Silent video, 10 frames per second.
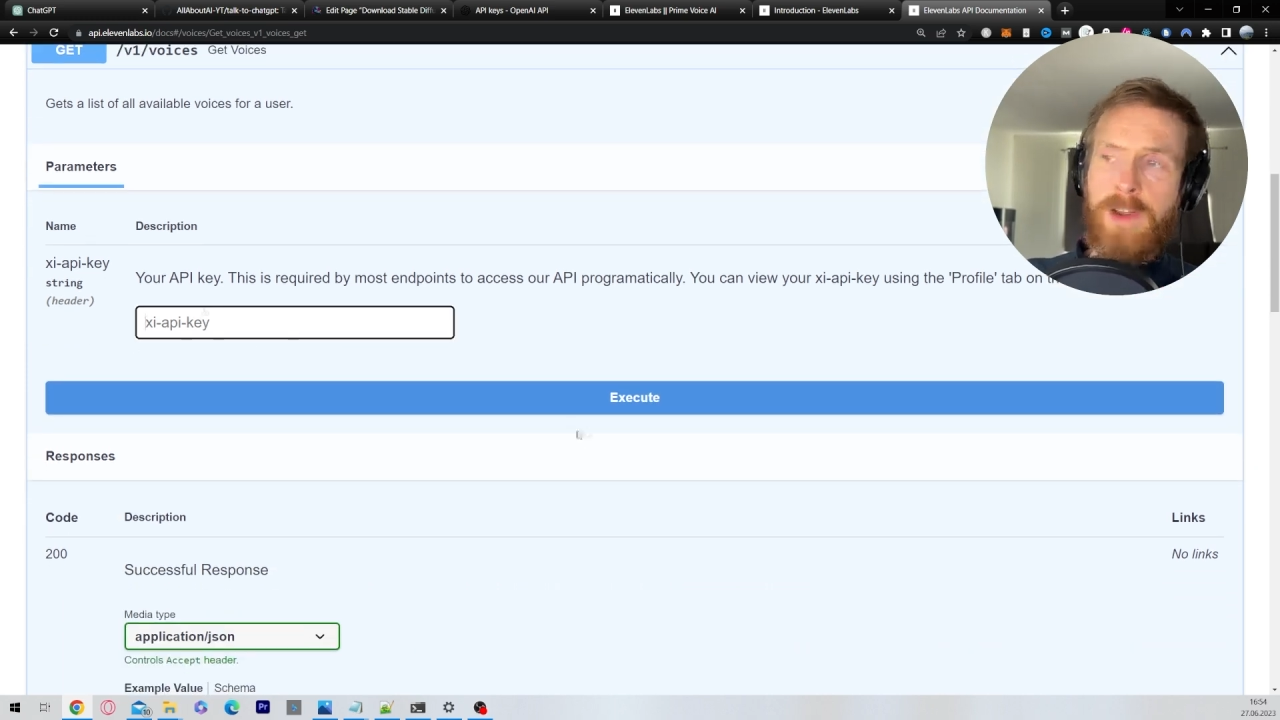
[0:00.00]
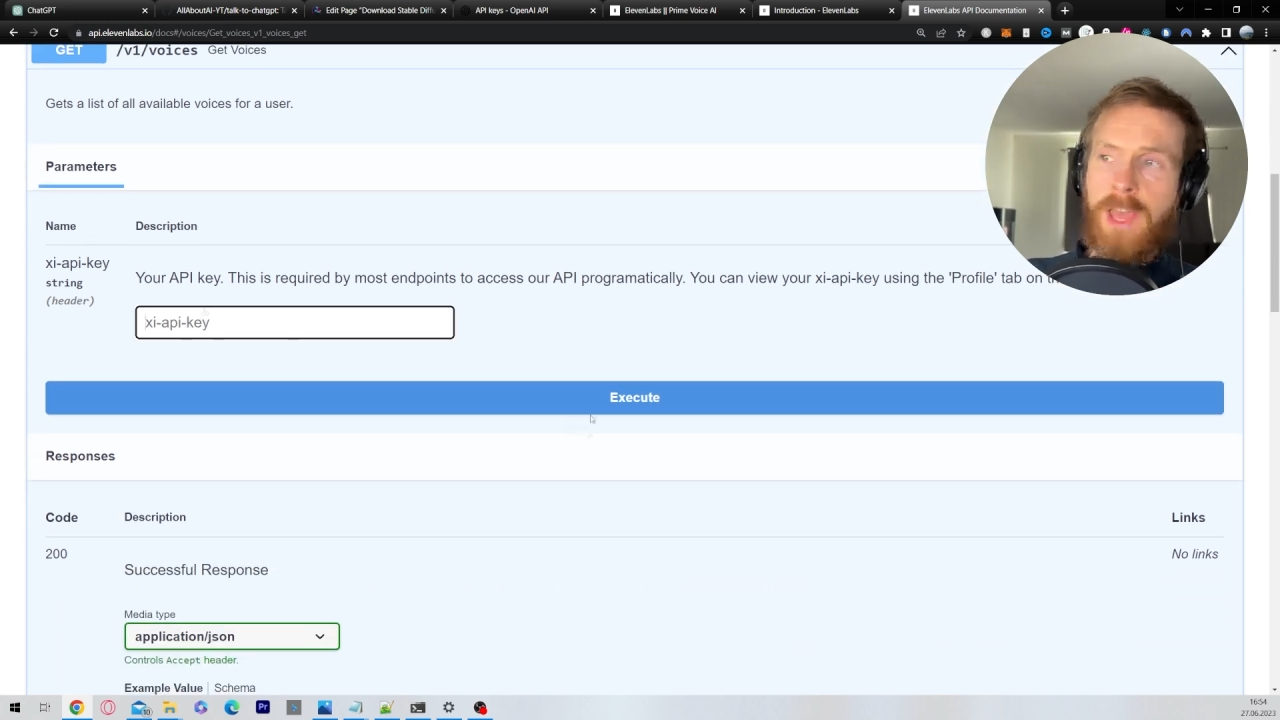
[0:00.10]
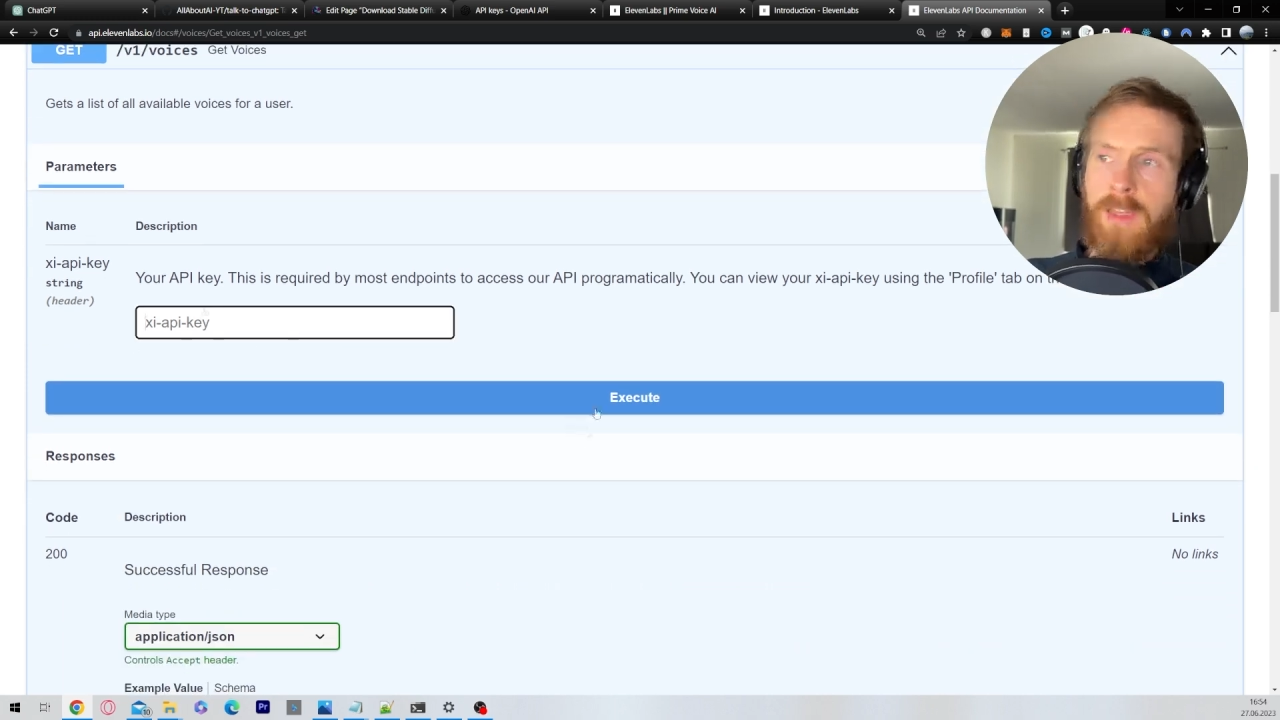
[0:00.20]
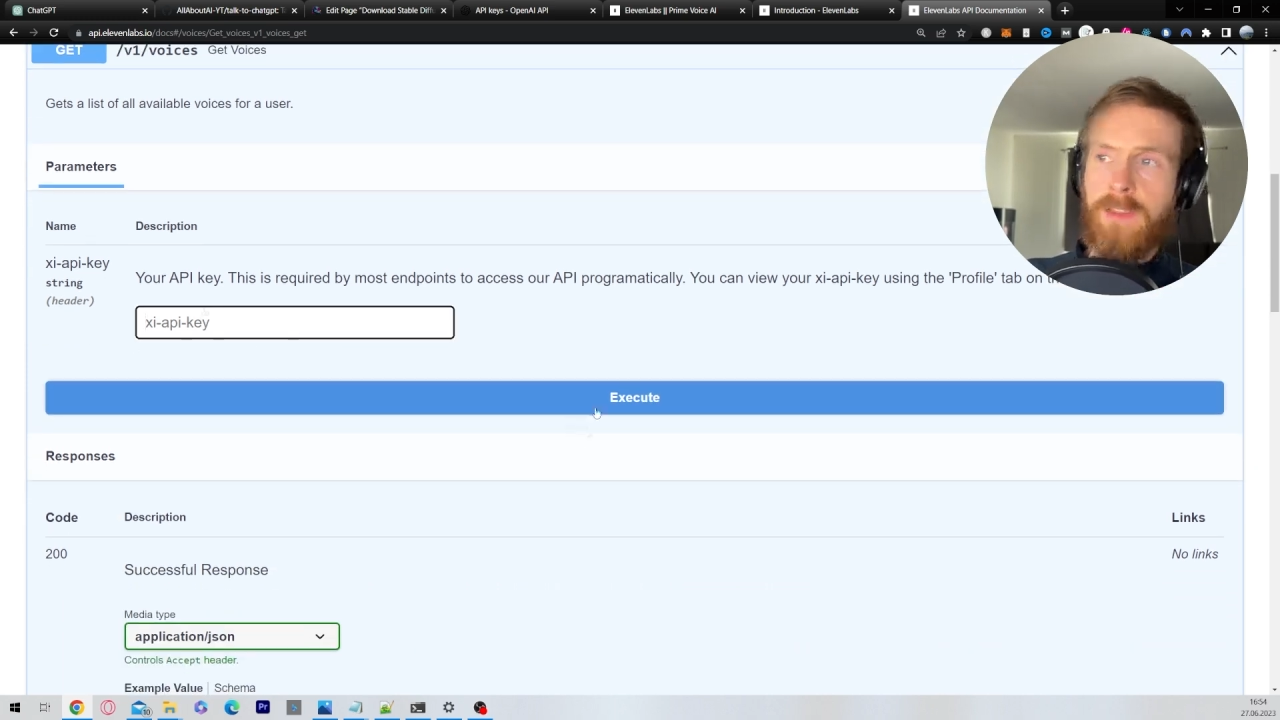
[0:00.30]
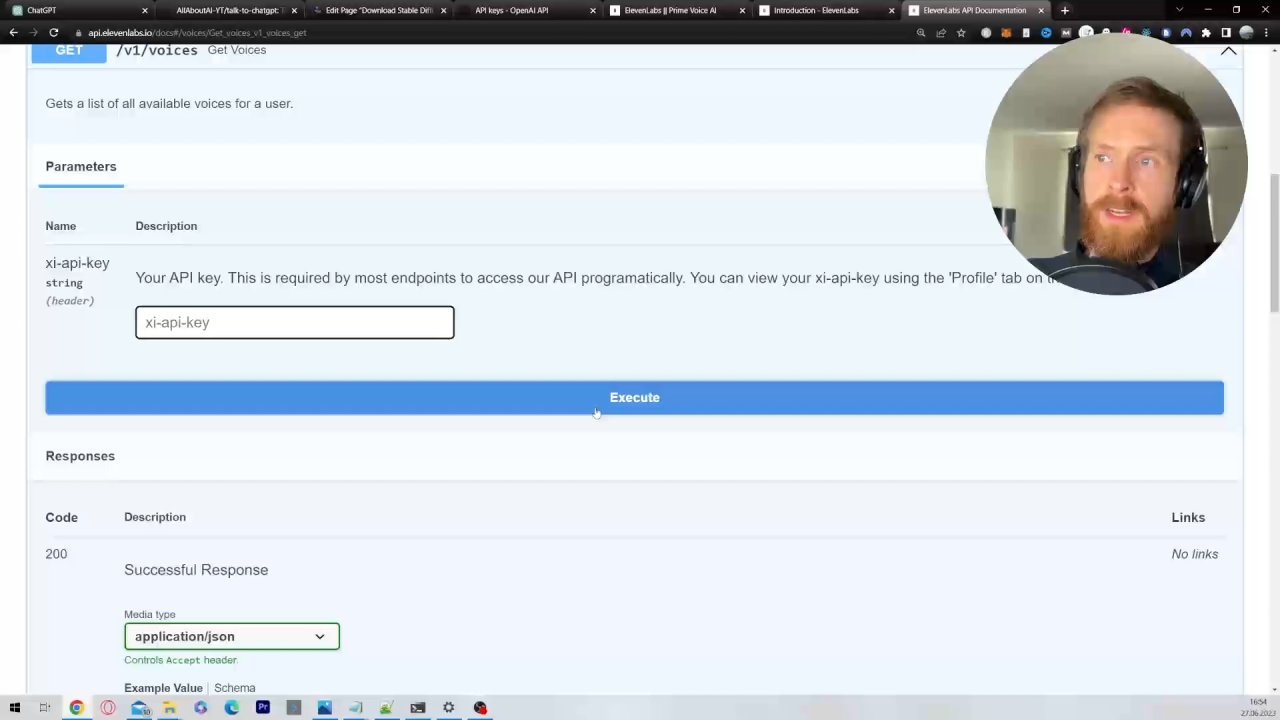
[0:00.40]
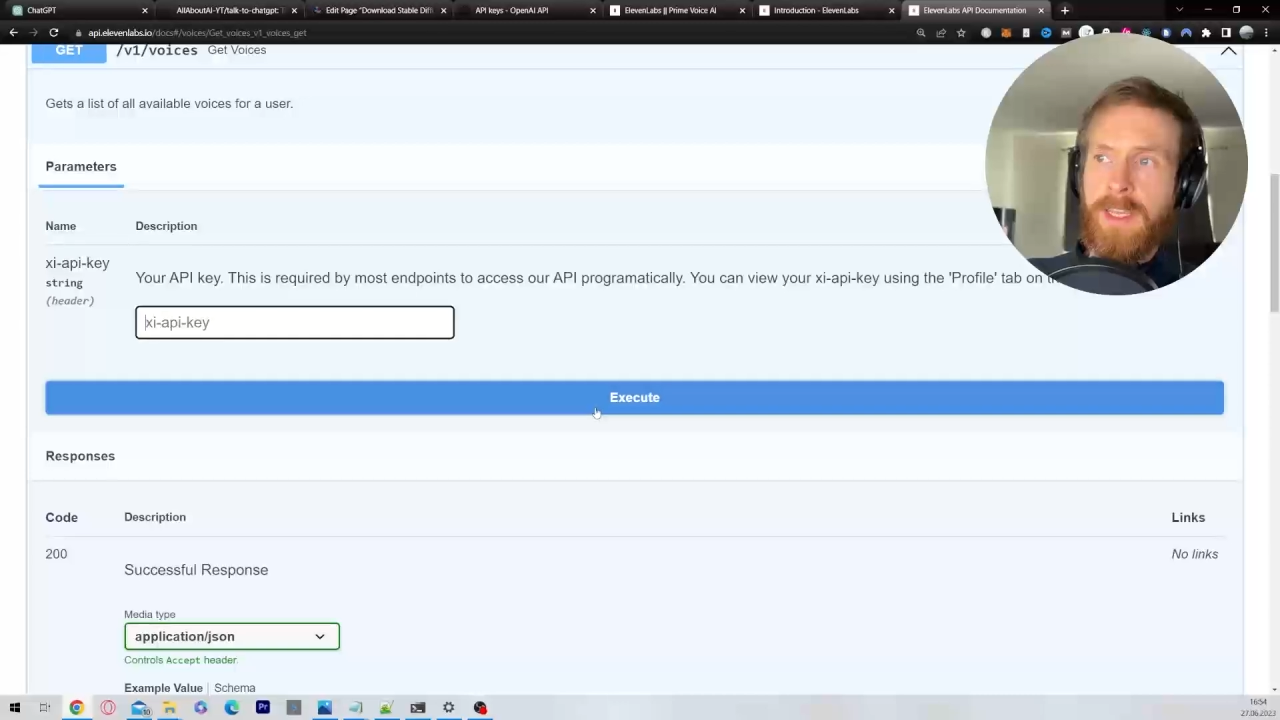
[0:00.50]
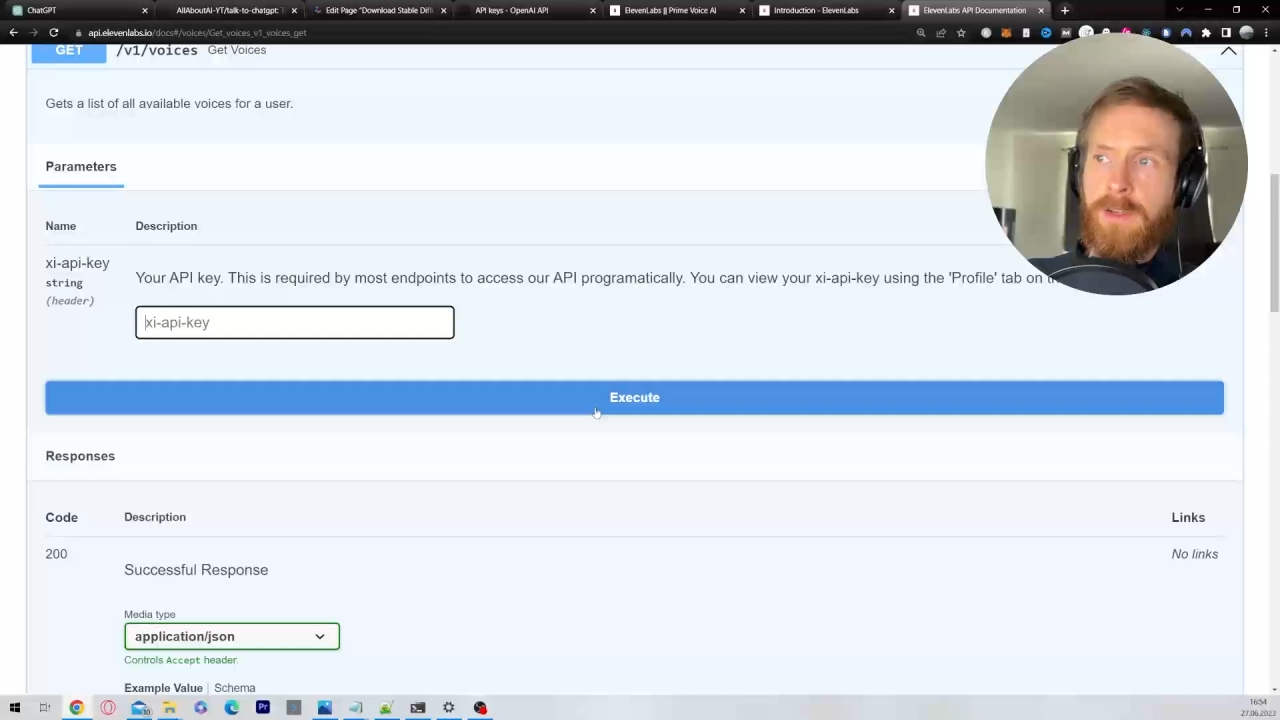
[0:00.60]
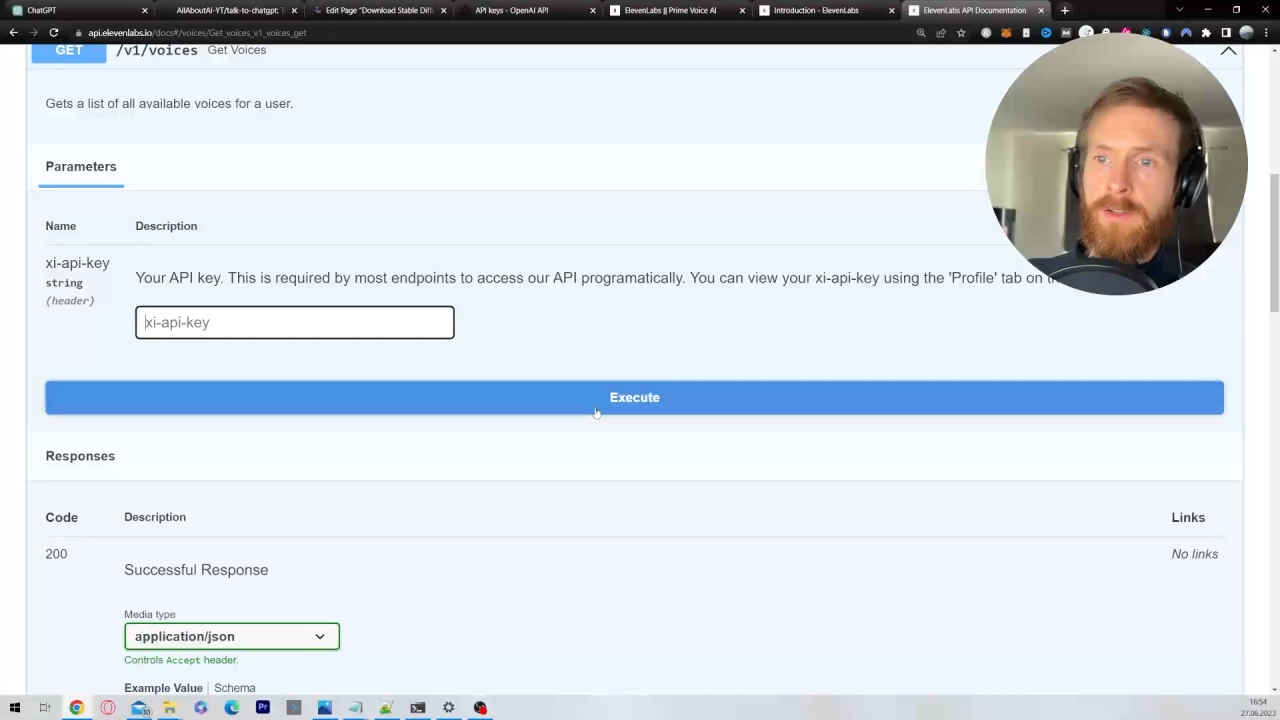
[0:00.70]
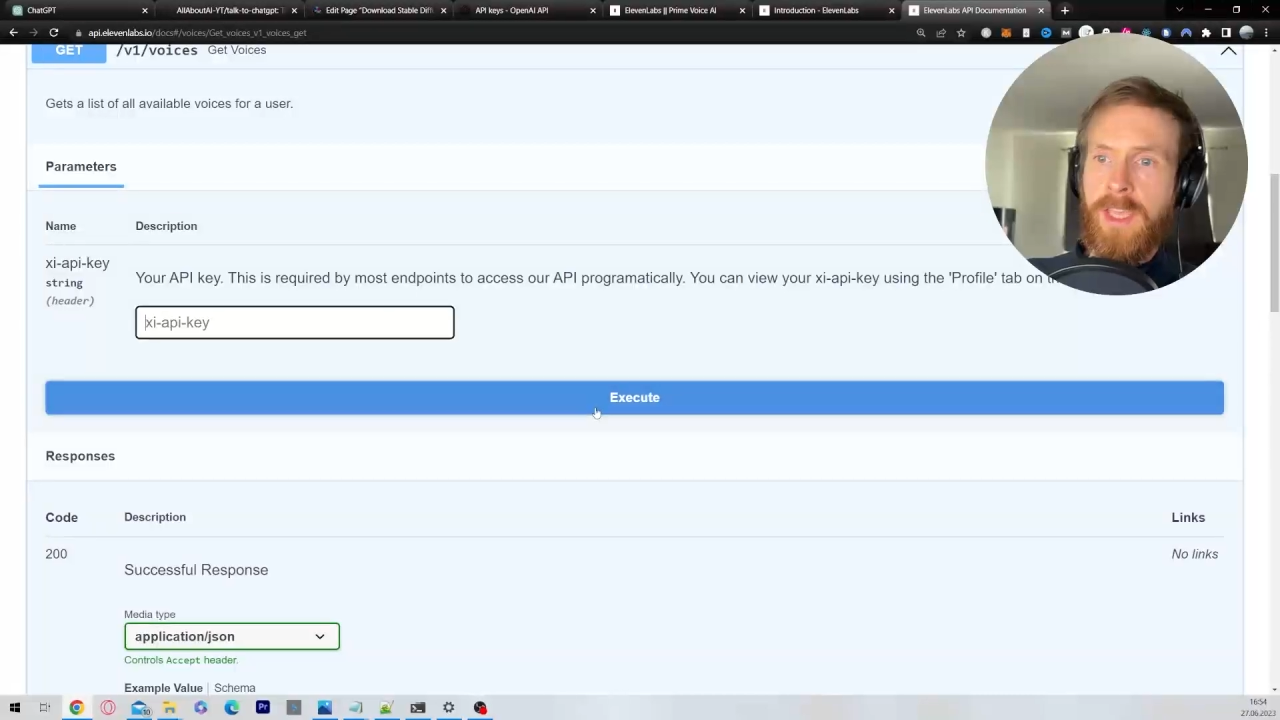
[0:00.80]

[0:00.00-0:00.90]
and click on